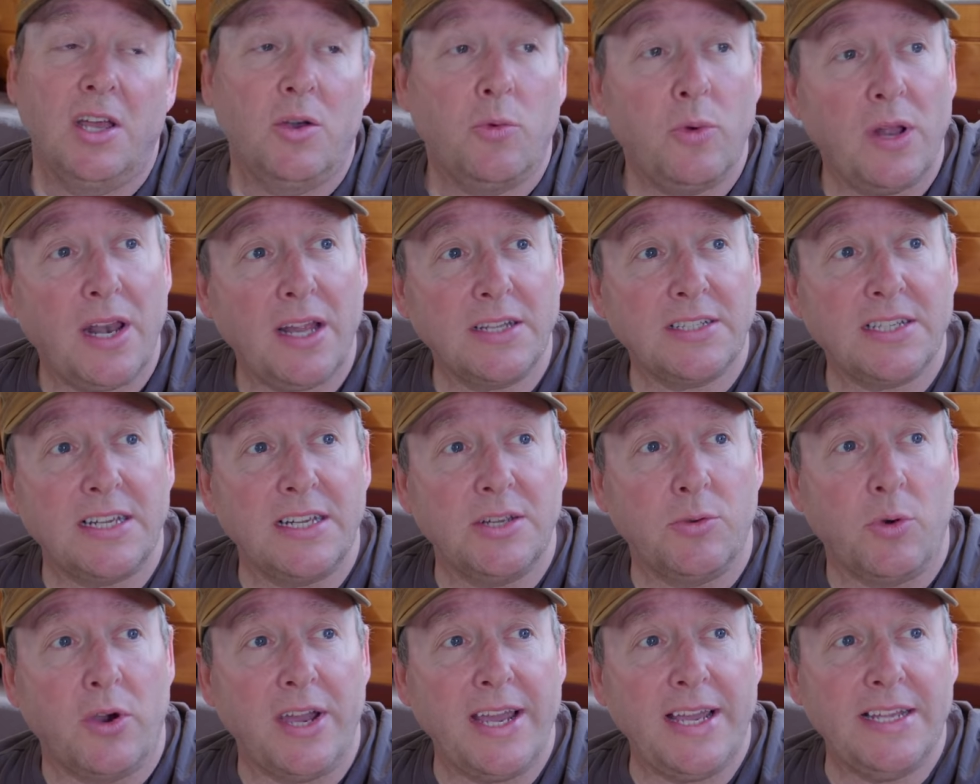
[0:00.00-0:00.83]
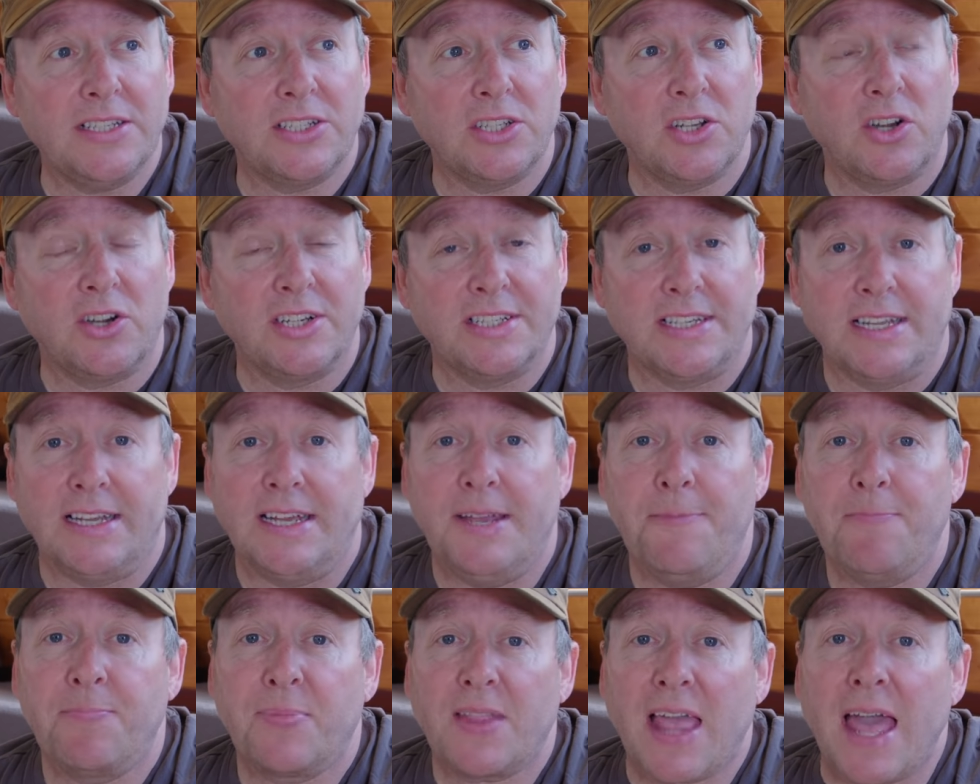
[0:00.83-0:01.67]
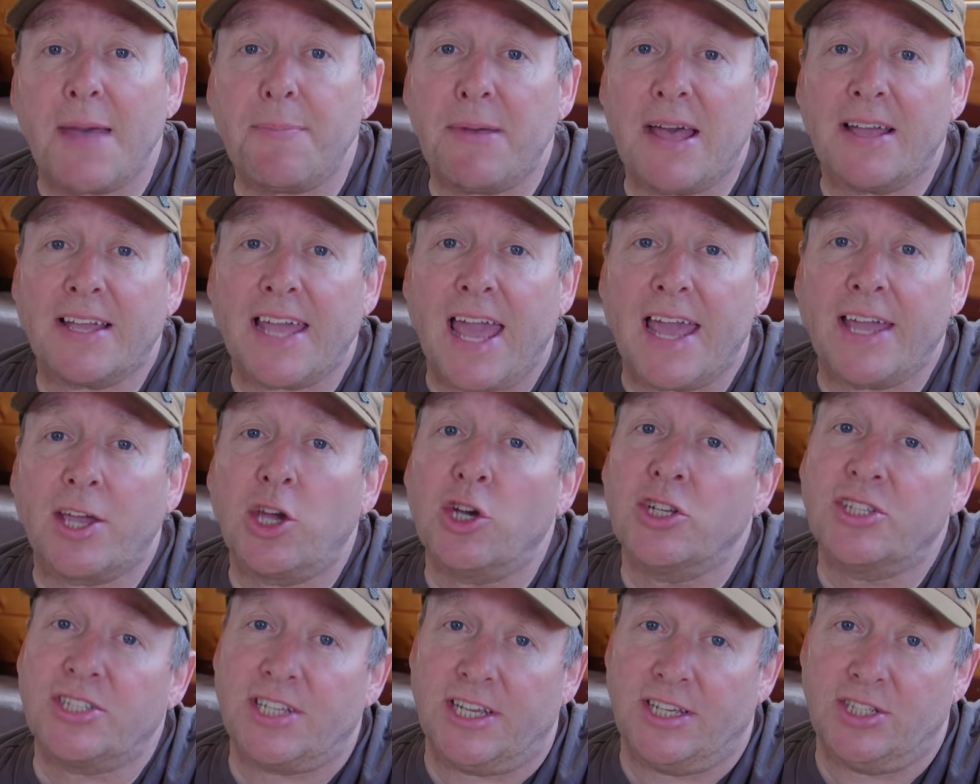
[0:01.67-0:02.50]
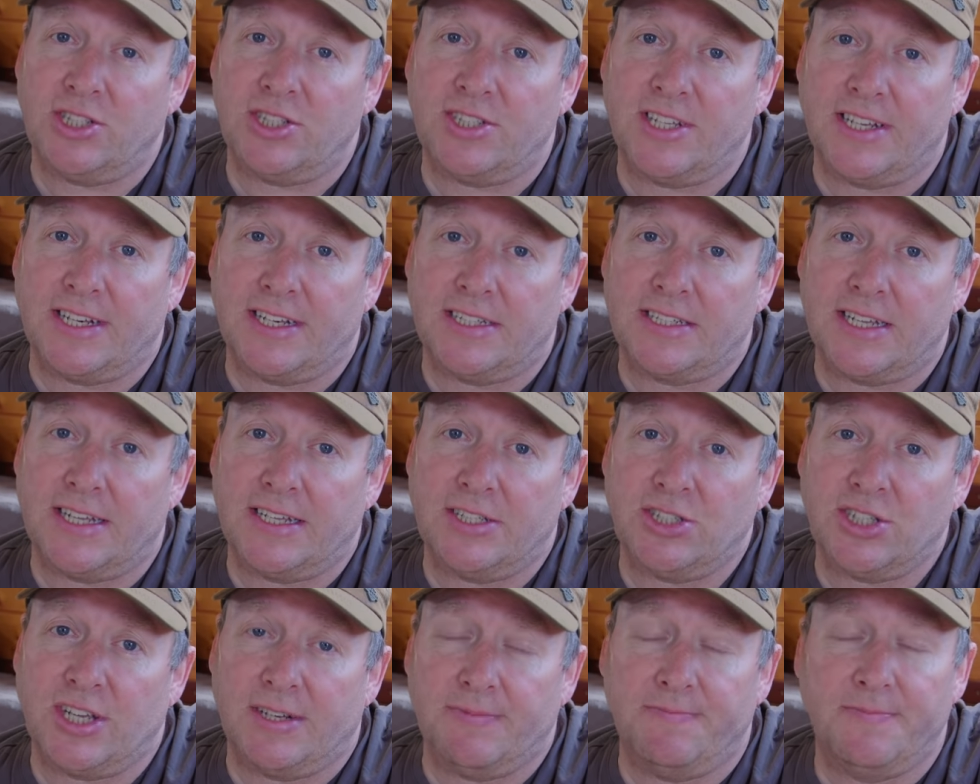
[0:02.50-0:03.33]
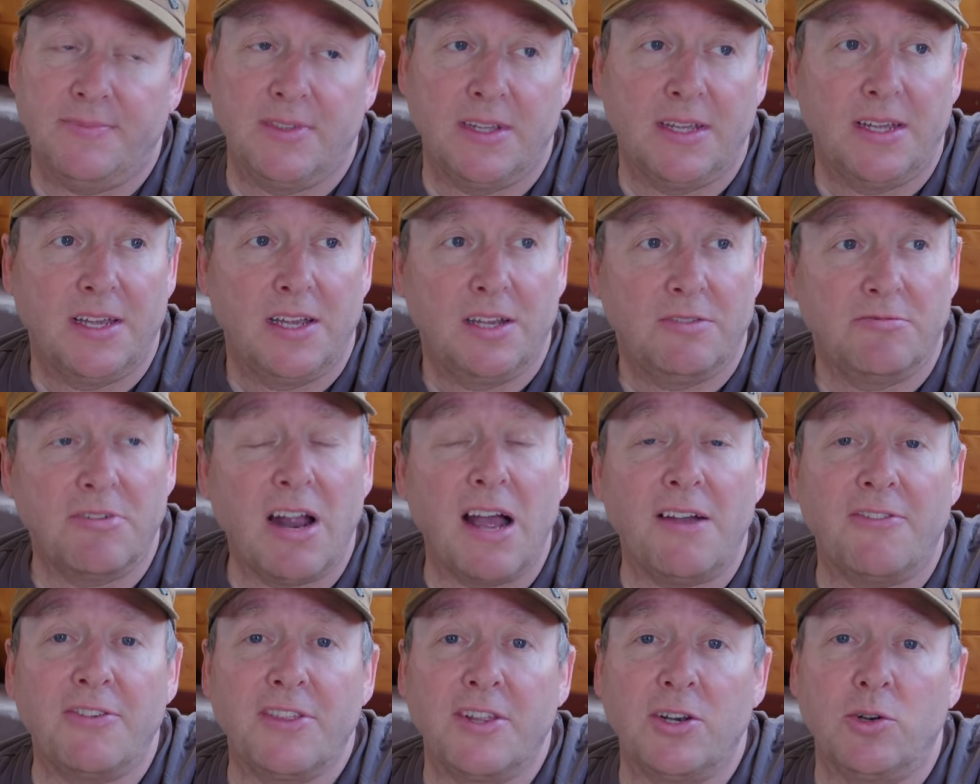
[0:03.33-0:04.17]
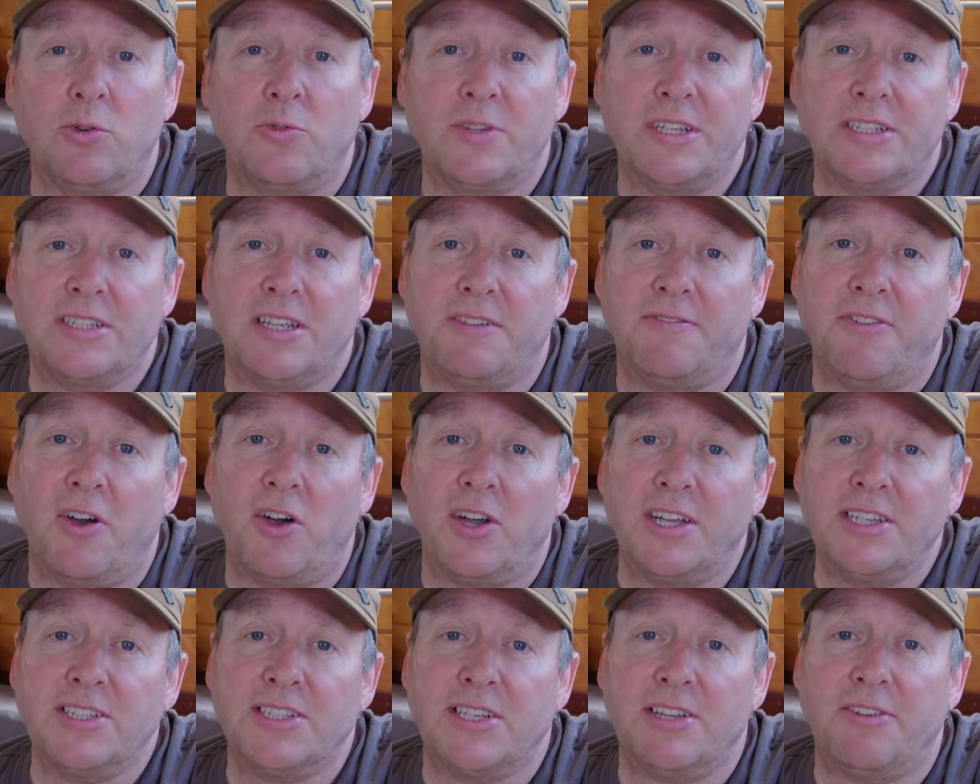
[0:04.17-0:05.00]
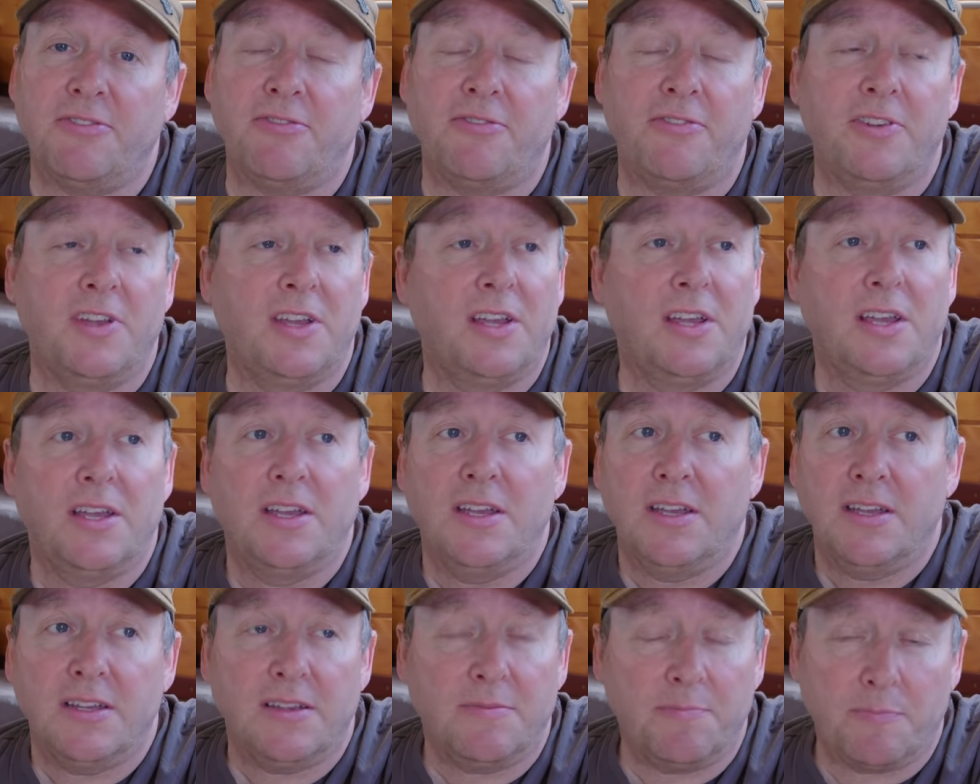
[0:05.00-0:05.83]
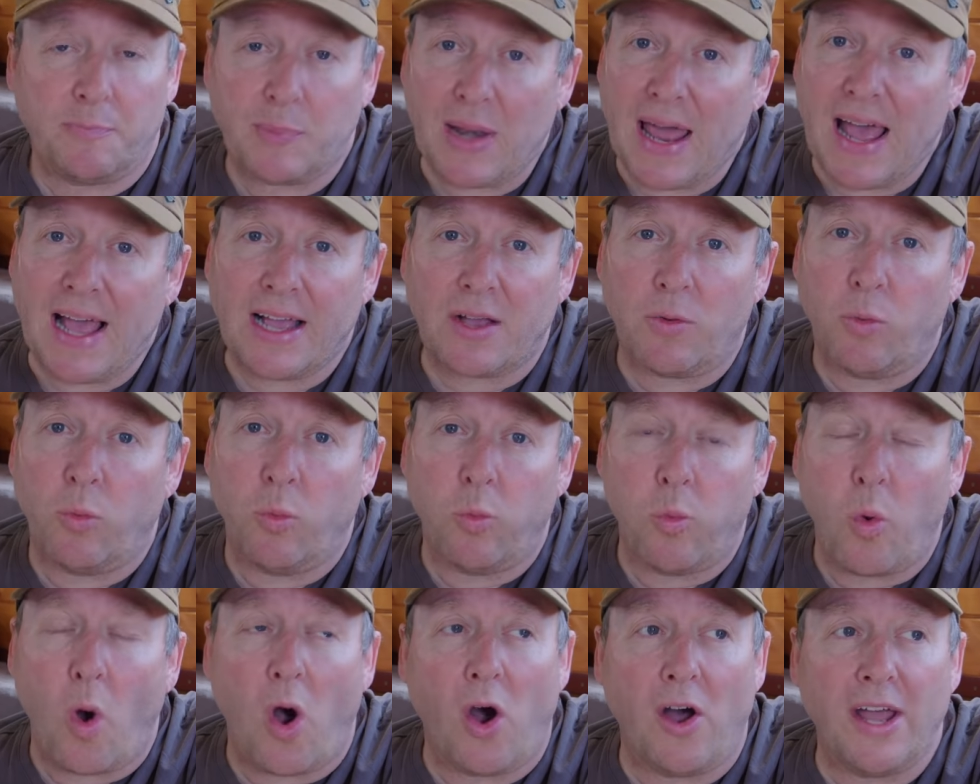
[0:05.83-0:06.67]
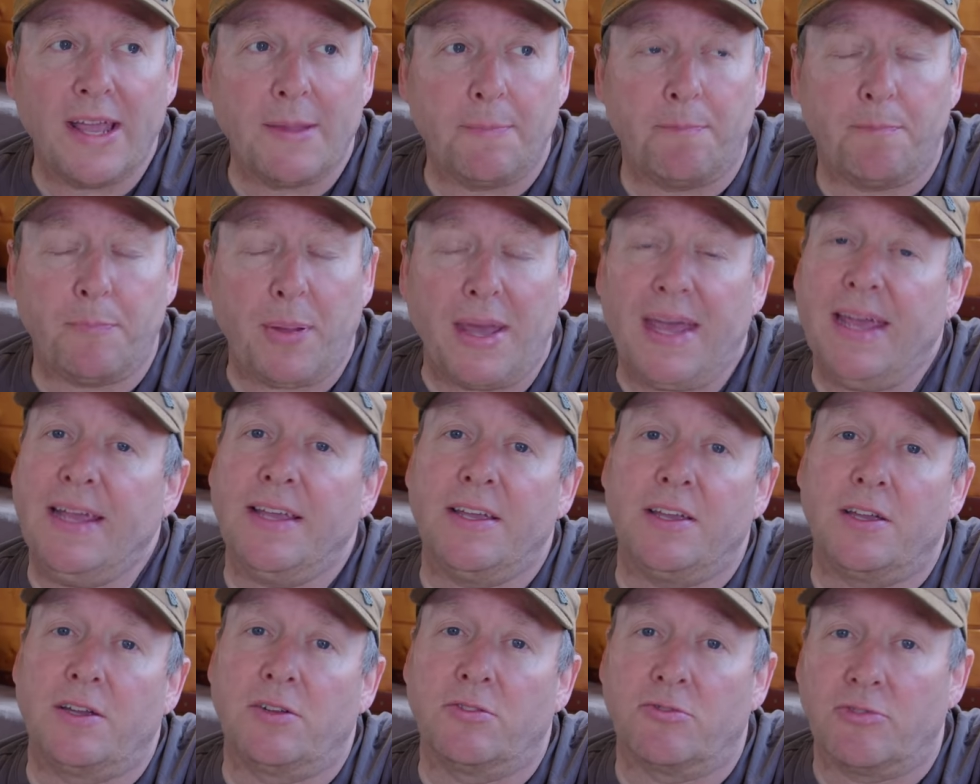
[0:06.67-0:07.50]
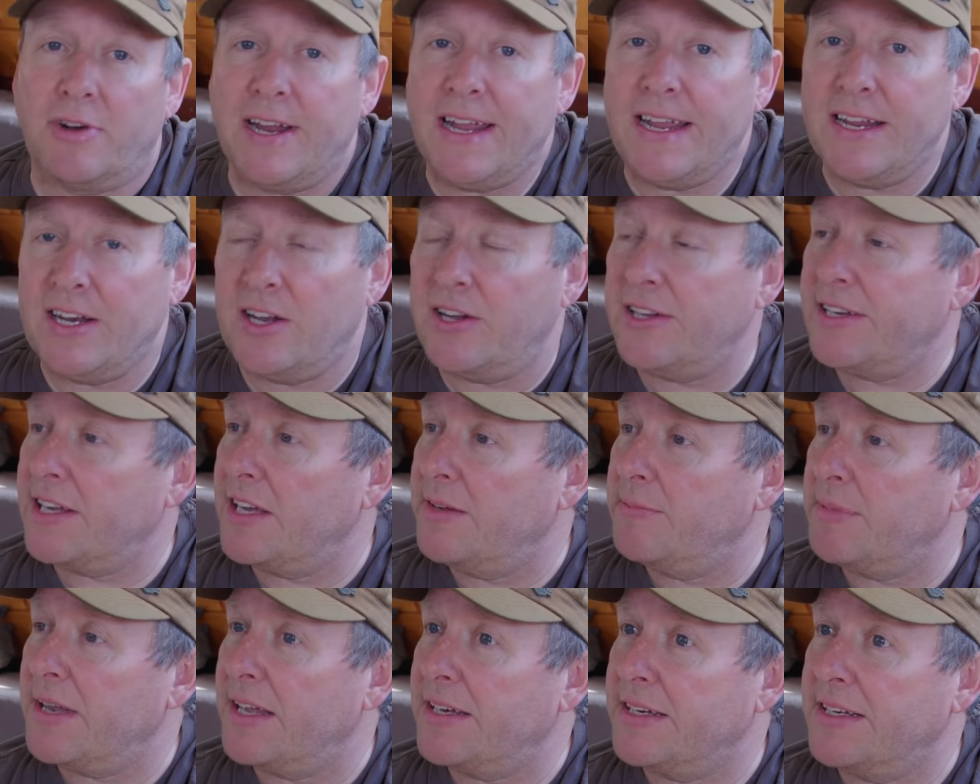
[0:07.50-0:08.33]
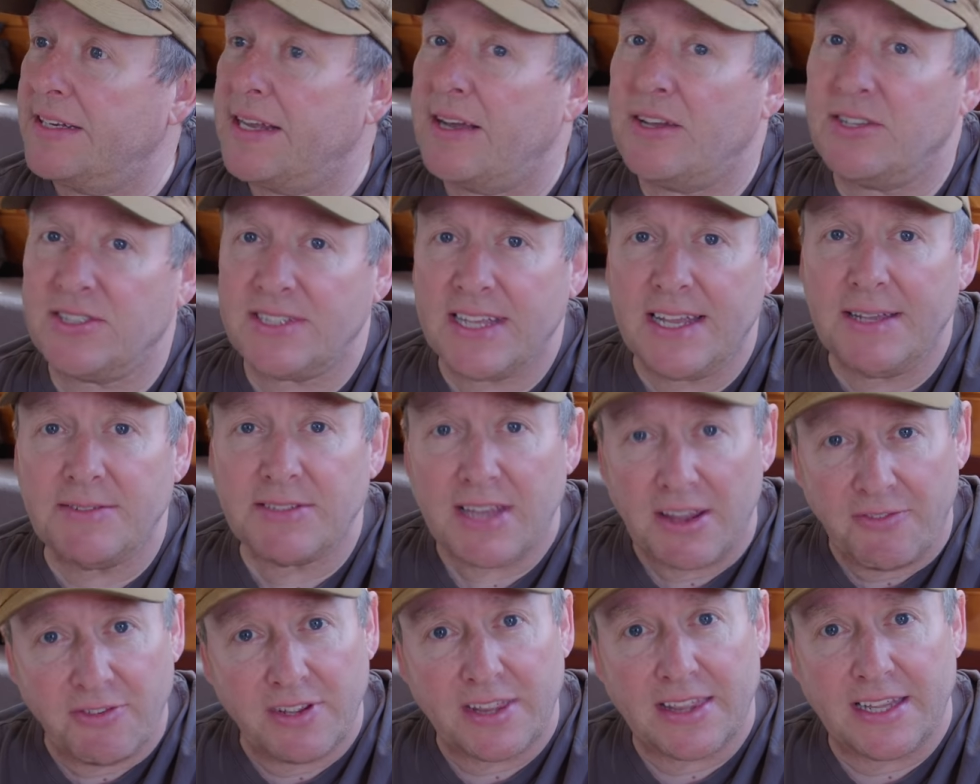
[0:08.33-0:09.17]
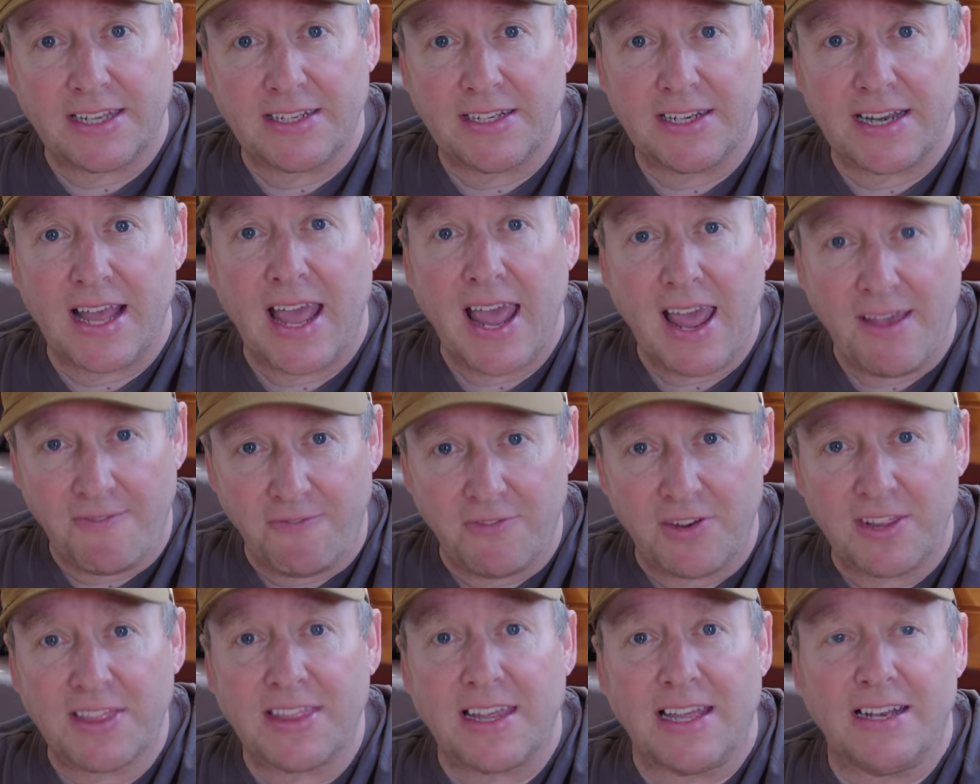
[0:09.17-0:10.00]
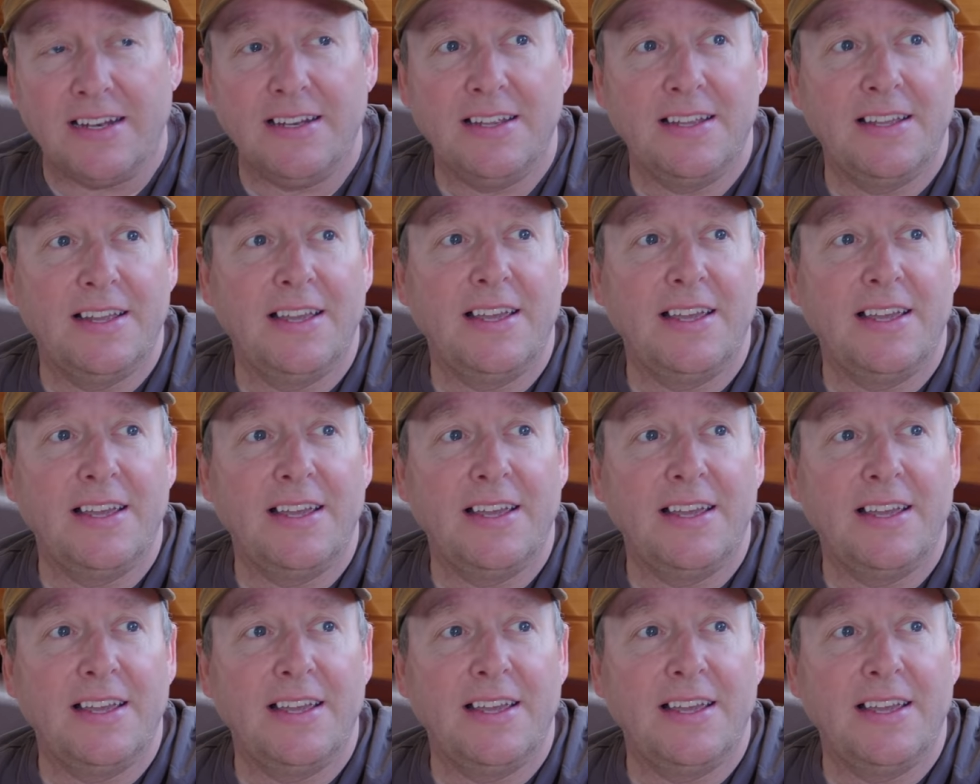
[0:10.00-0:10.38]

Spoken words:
Well, I'll tell you what, here's an idea. How about getting good teachers into teaching? Rather than all this divisive black, white, pink, green, I don't bloody know. It seems everything, doesn't it?